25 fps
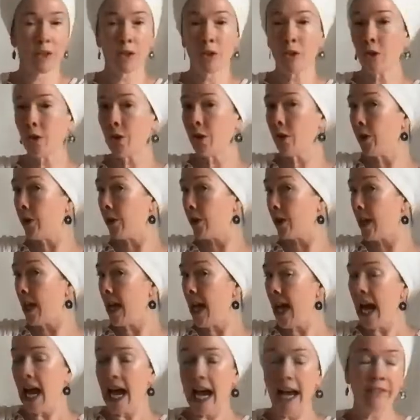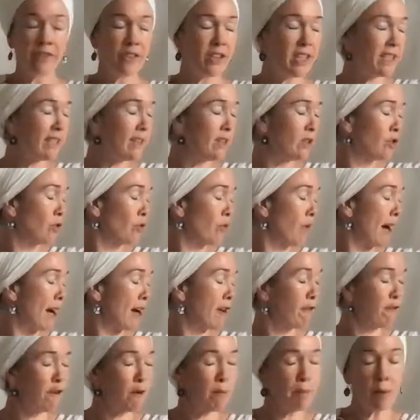Good. And this is
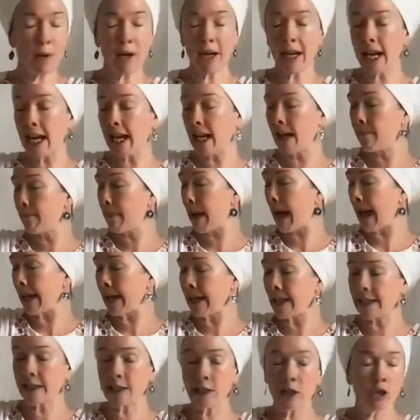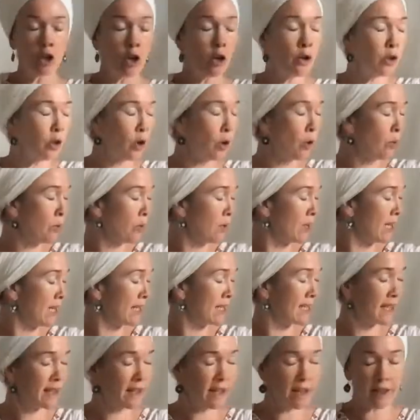great for bringing balance not only
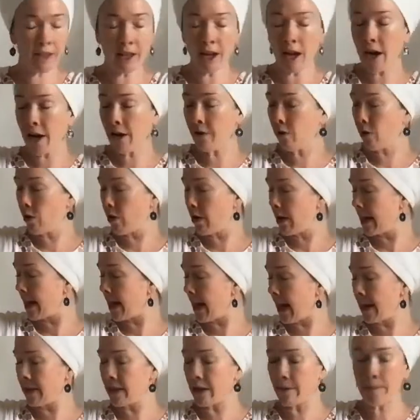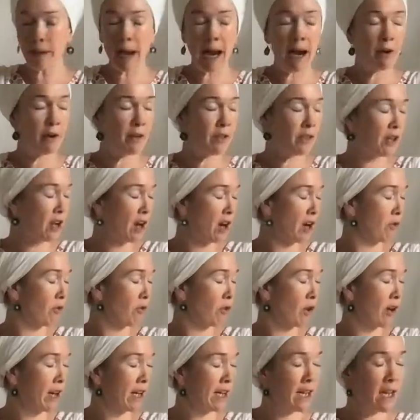to the thyroid and the
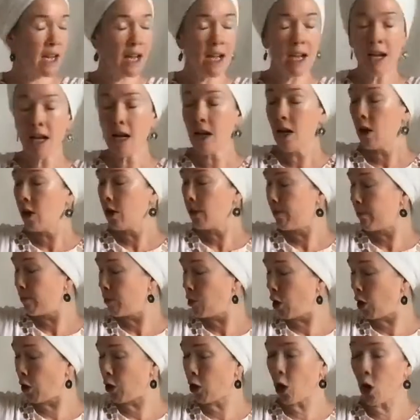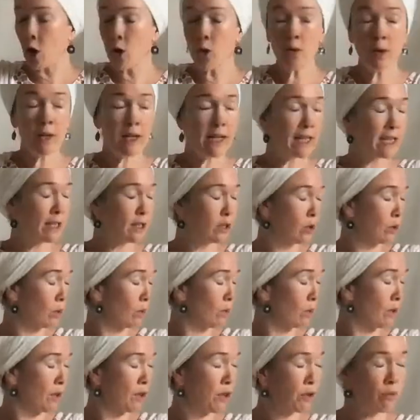parathyroid, not only to
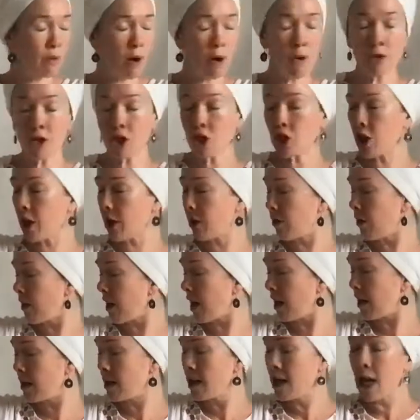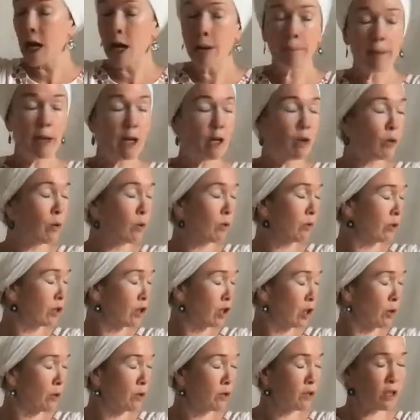the throat chakra, but
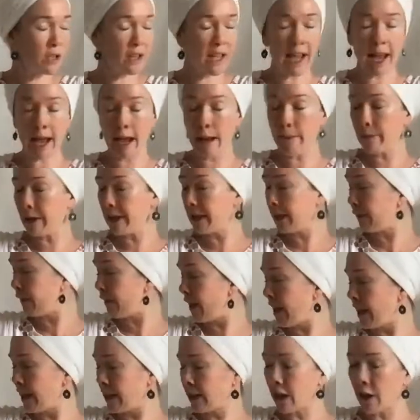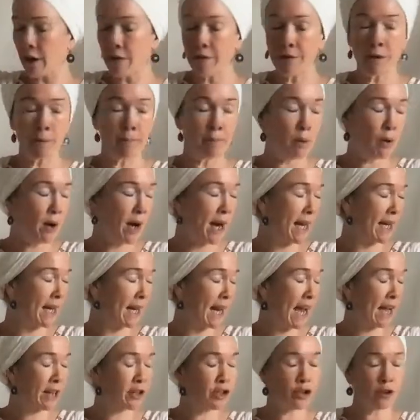also to the hemispheres of the brain.
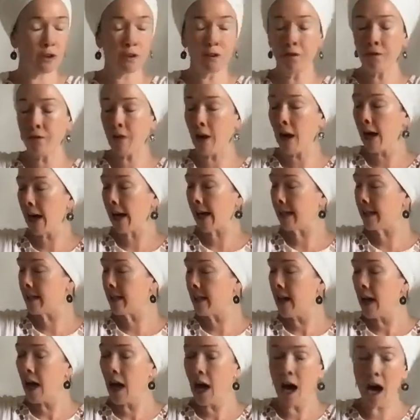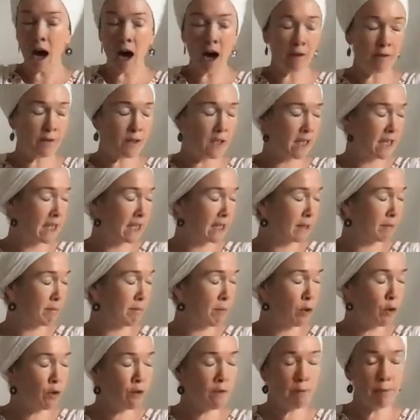And you'll find after this
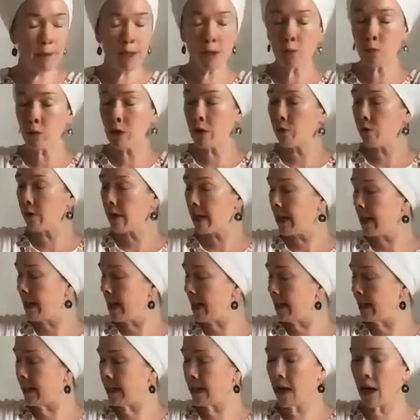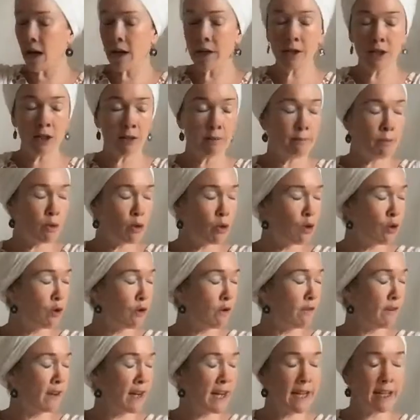movement, we really start to
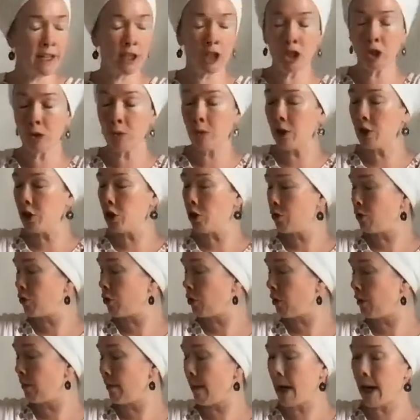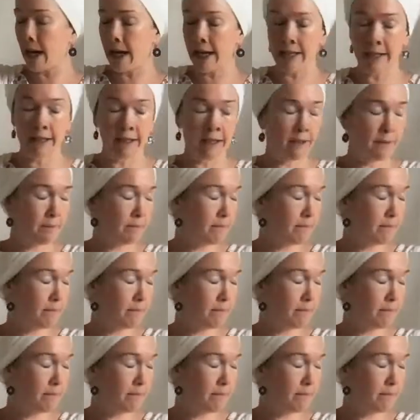move into a neutral mind.